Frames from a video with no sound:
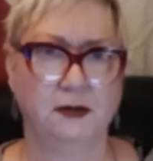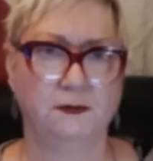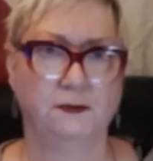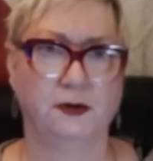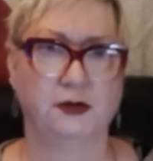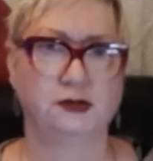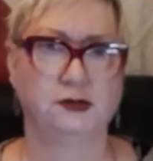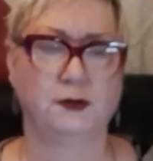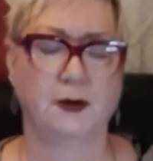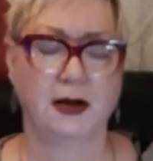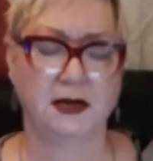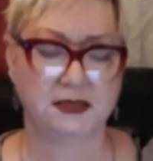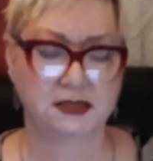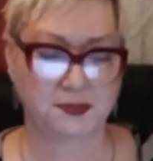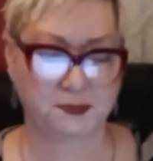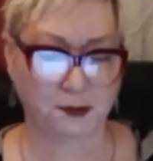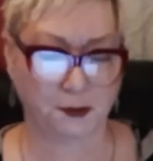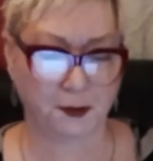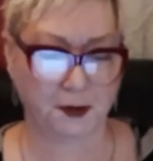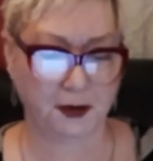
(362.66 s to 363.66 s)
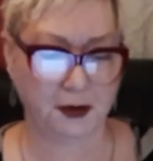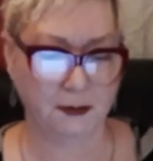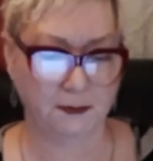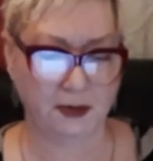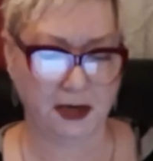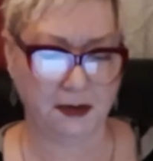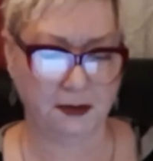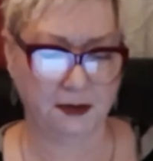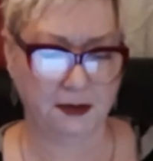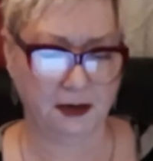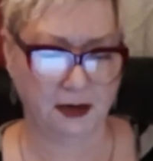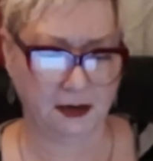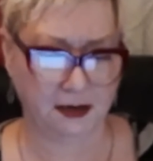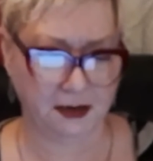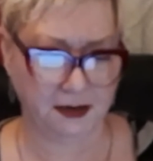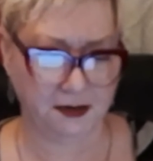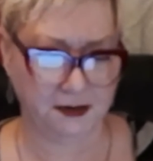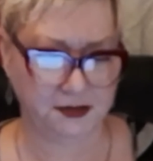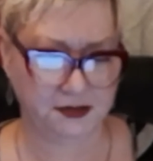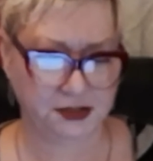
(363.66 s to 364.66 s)
were transporting him
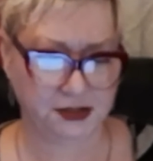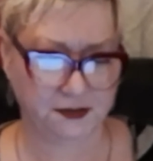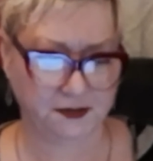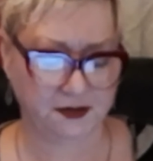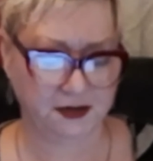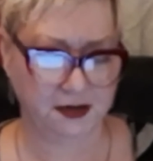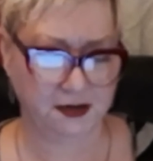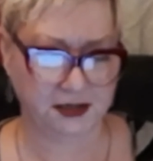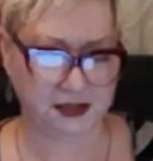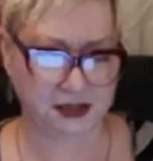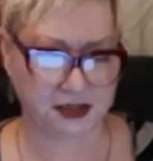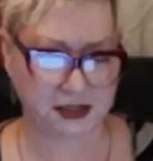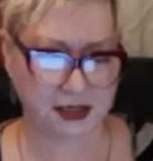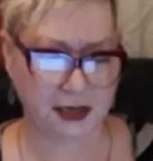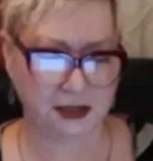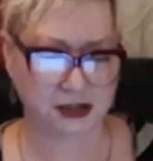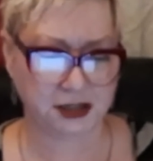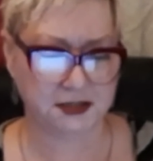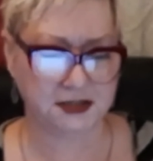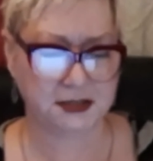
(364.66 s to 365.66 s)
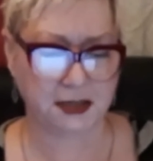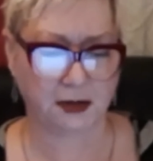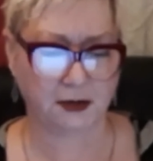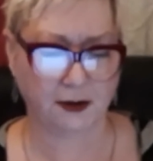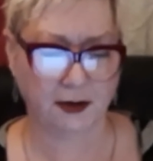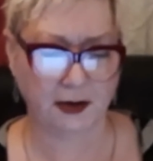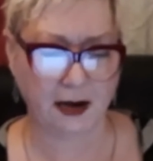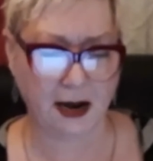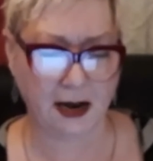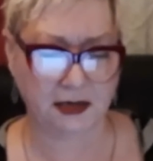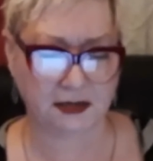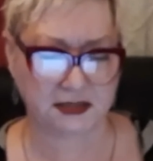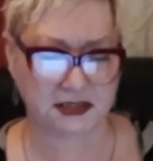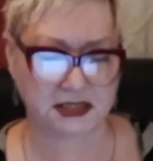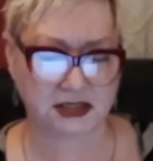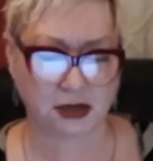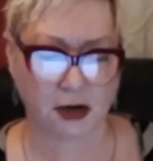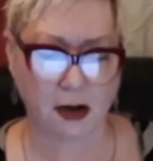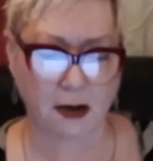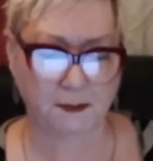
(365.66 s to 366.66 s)
and to the detention center and had to
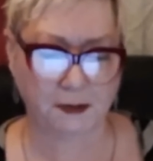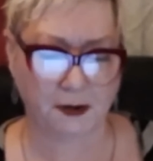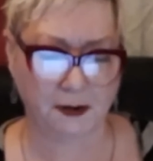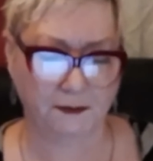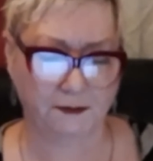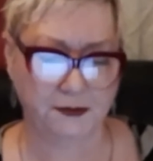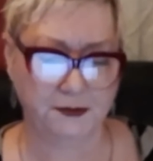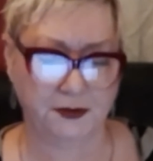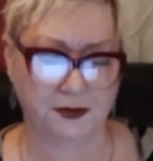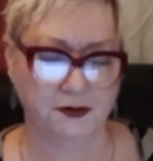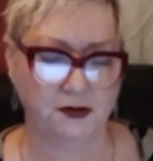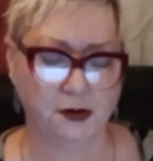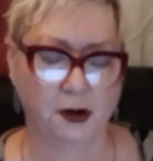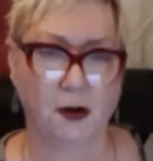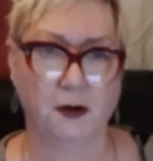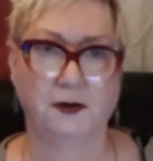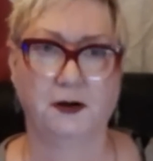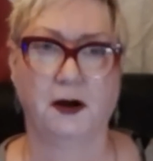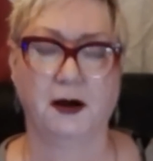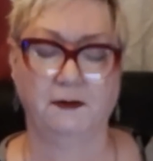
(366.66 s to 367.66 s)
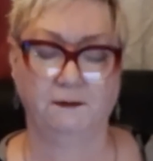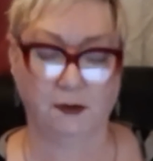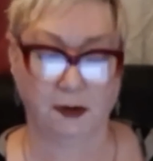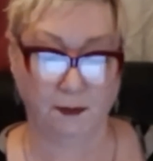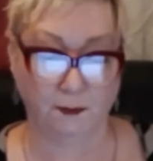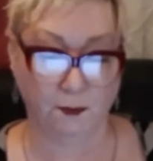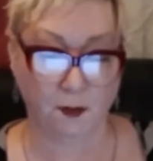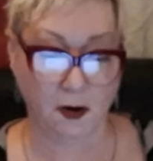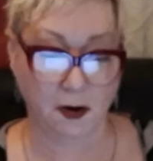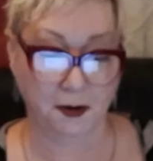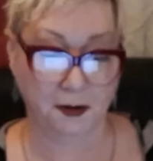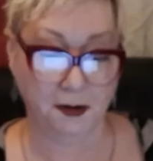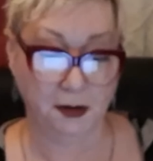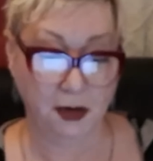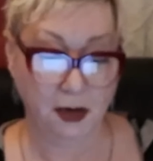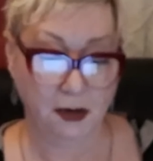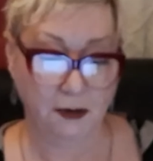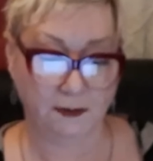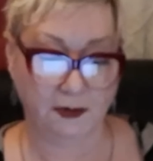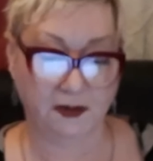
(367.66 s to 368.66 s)
stop en route and call 911
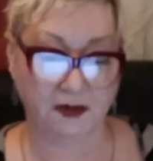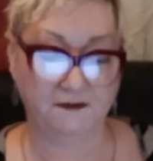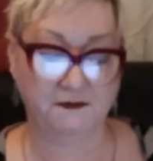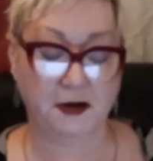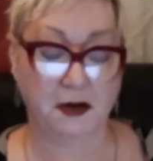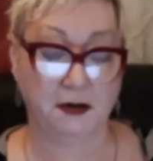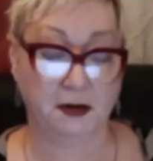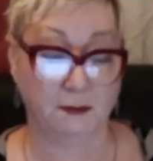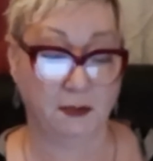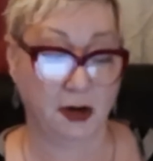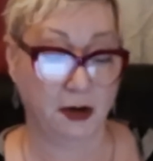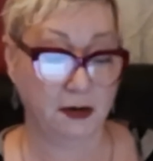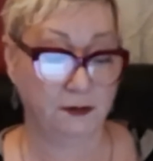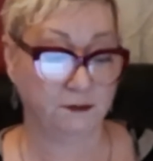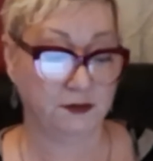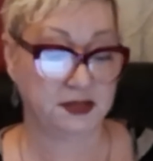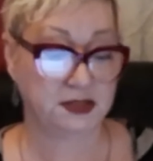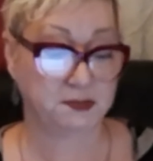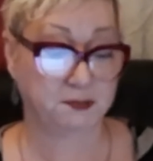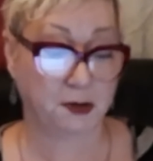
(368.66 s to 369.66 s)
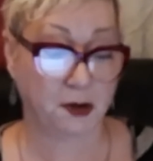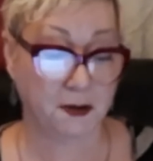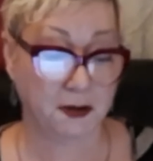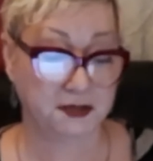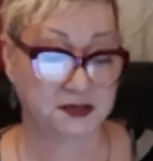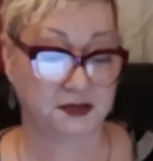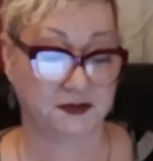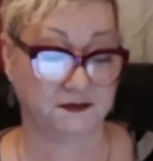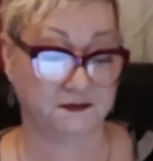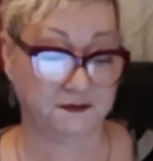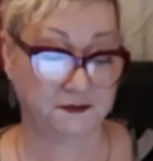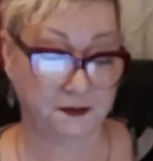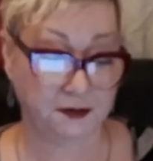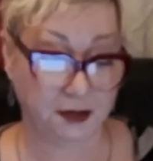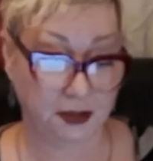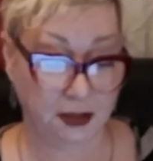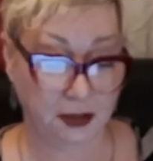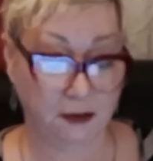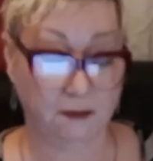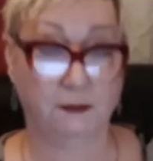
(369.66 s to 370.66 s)
when they found him unresponsive
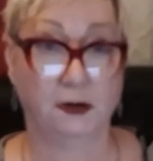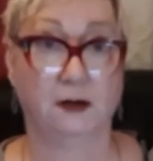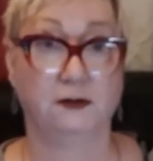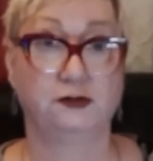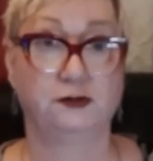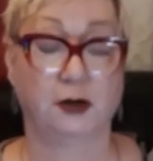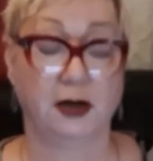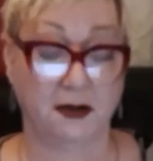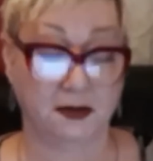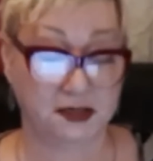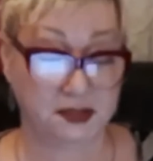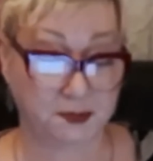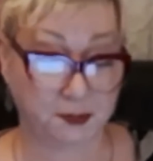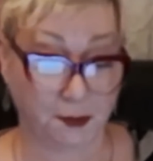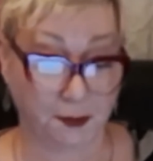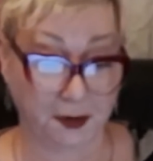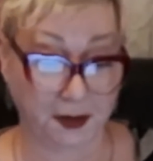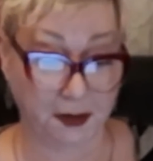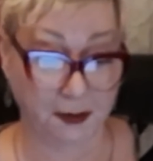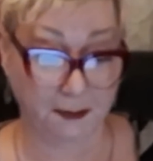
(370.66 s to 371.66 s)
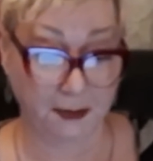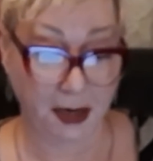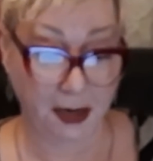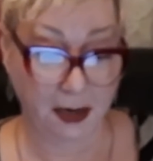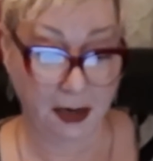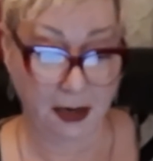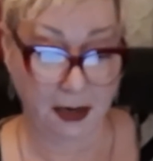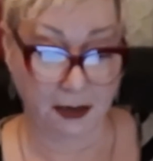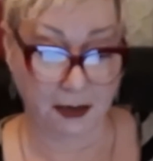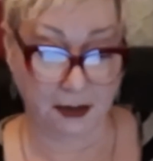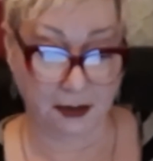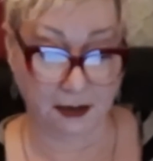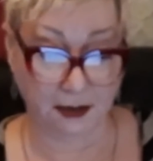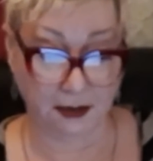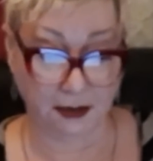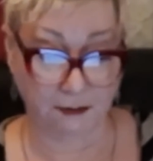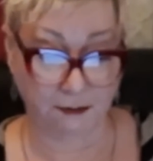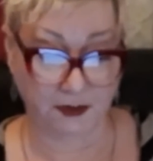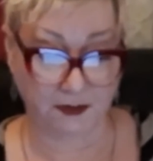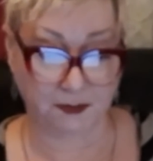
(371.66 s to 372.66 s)
while transporting him
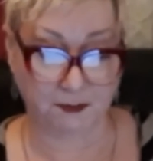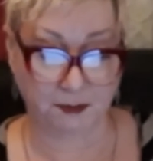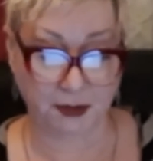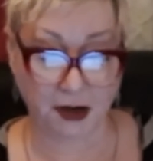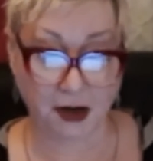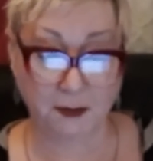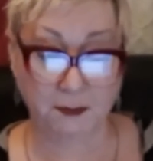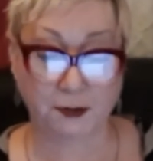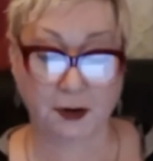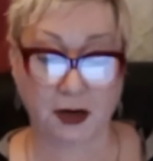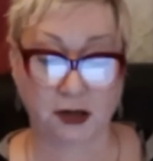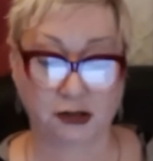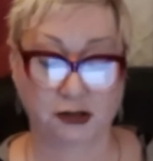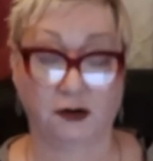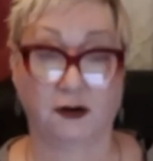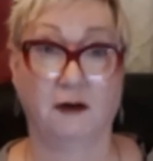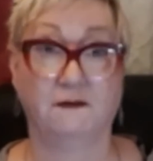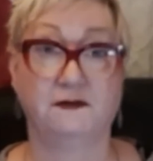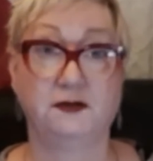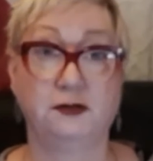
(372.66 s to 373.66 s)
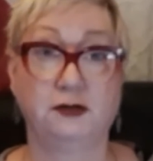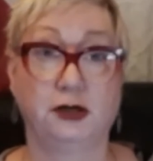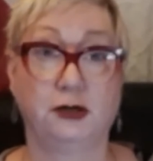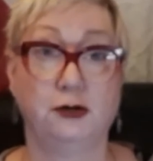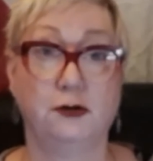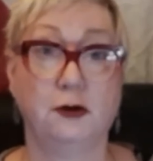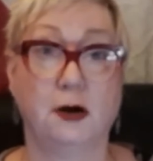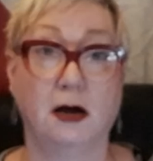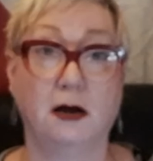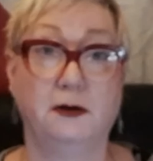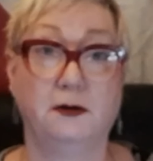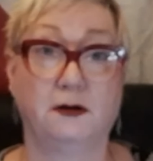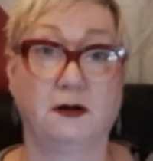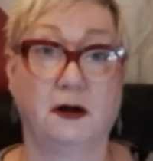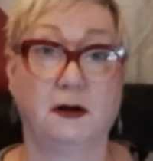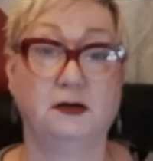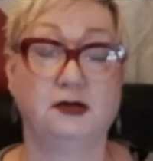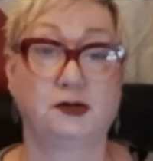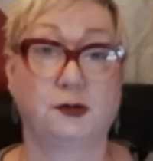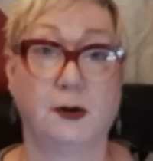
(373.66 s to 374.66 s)
with blood pressure of
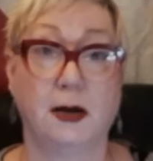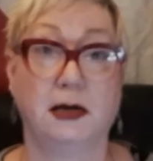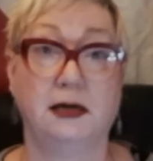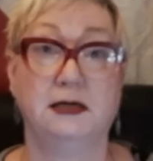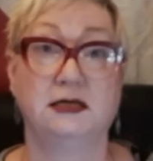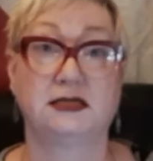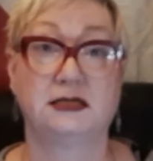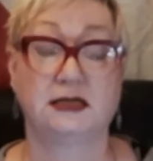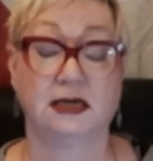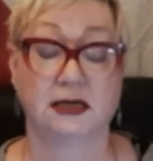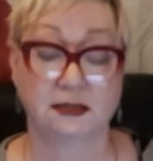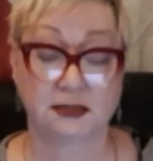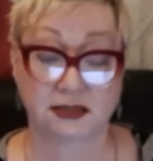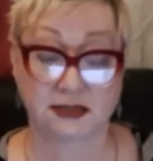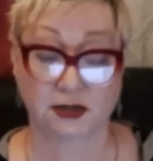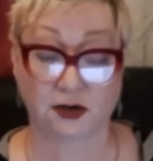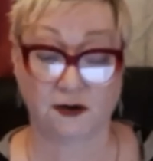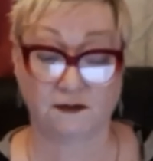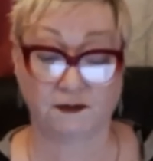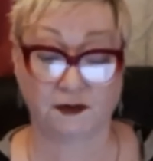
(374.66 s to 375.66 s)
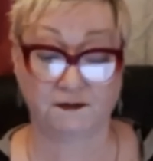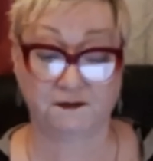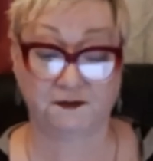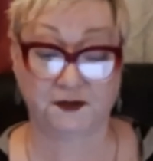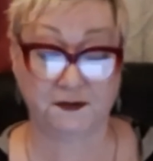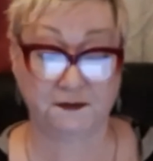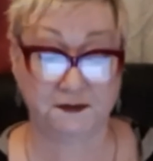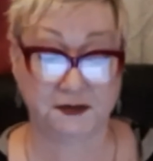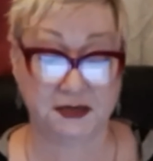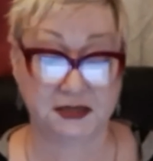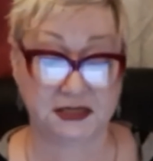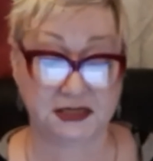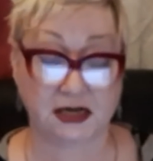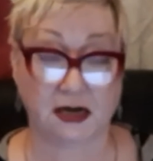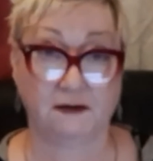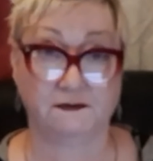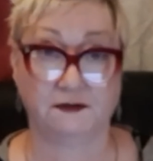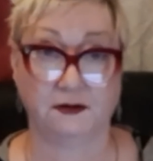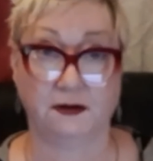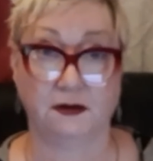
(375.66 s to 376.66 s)
226 over
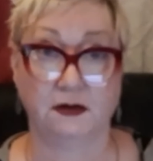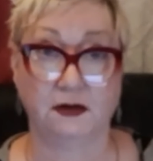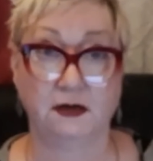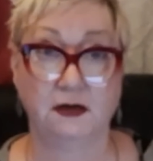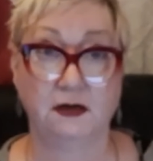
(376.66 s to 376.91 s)
57.